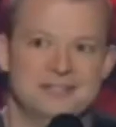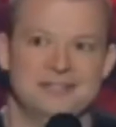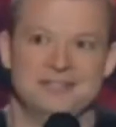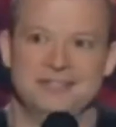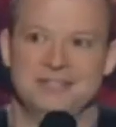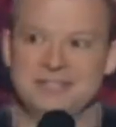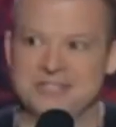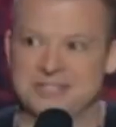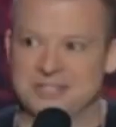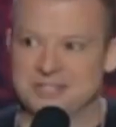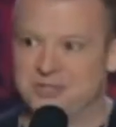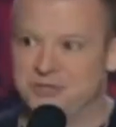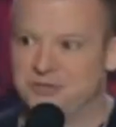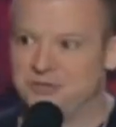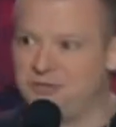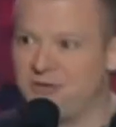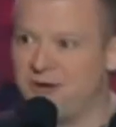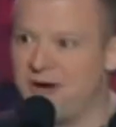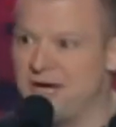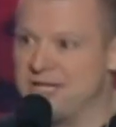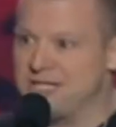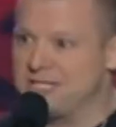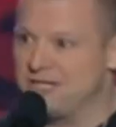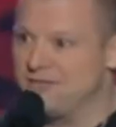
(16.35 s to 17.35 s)
Jesus
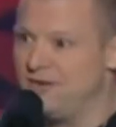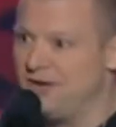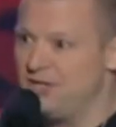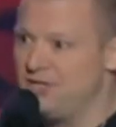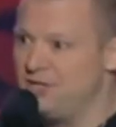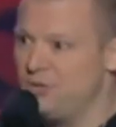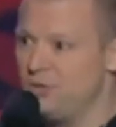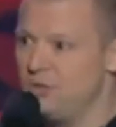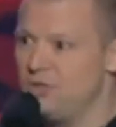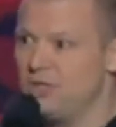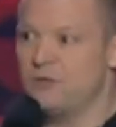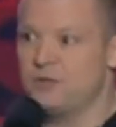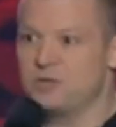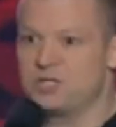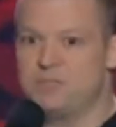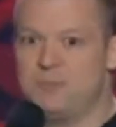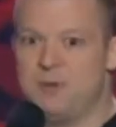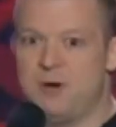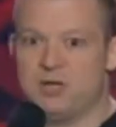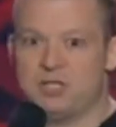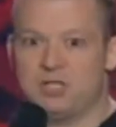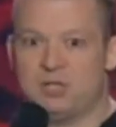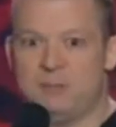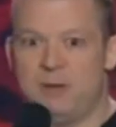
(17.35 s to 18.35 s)
Christ, if I do another
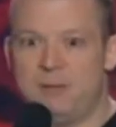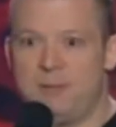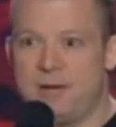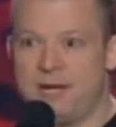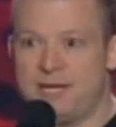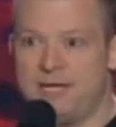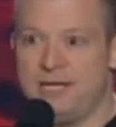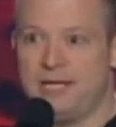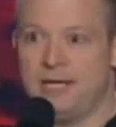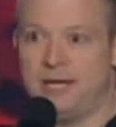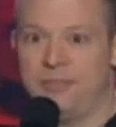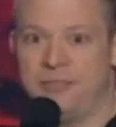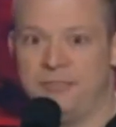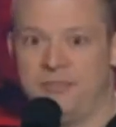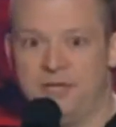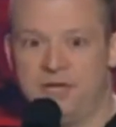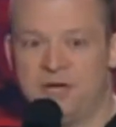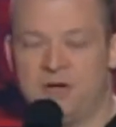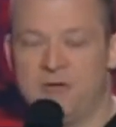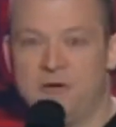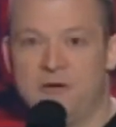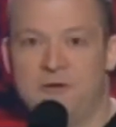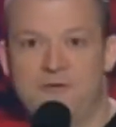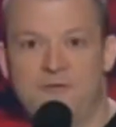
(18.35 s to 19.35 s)
special, maybe I can get a
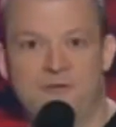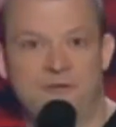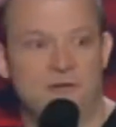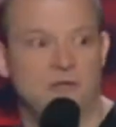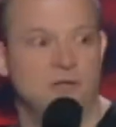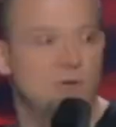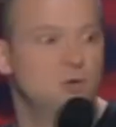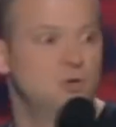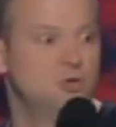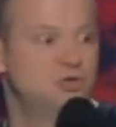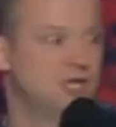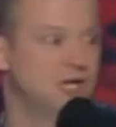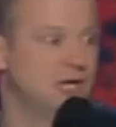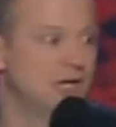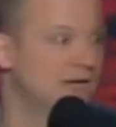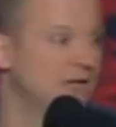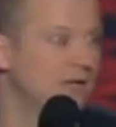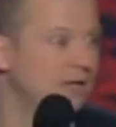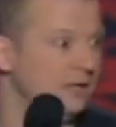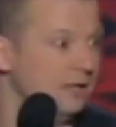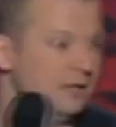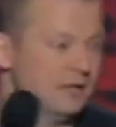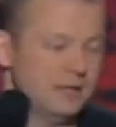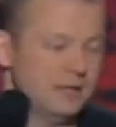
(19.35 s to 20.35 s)
theater in Fallujah.